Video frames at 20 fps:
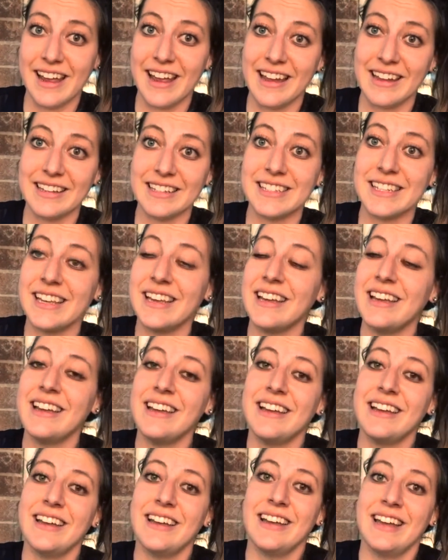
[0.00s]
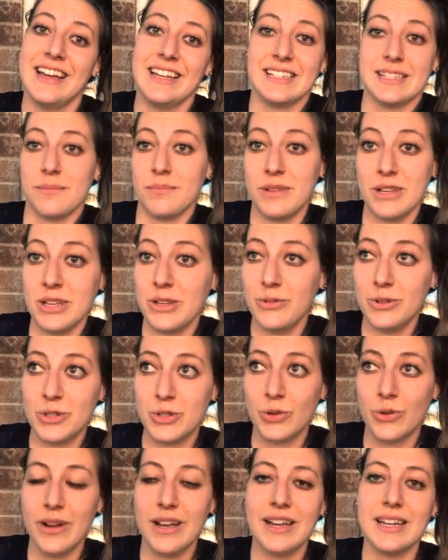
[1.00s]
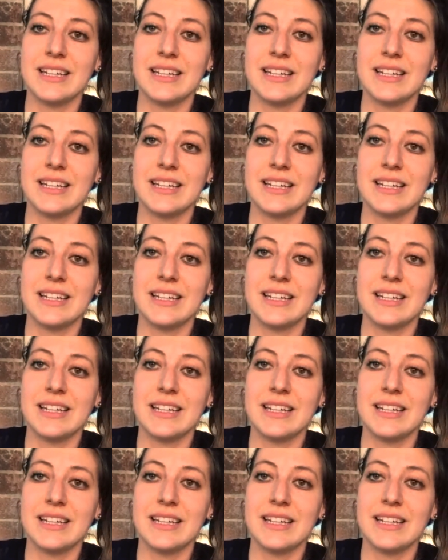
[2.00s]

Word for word: And it's something you enjoy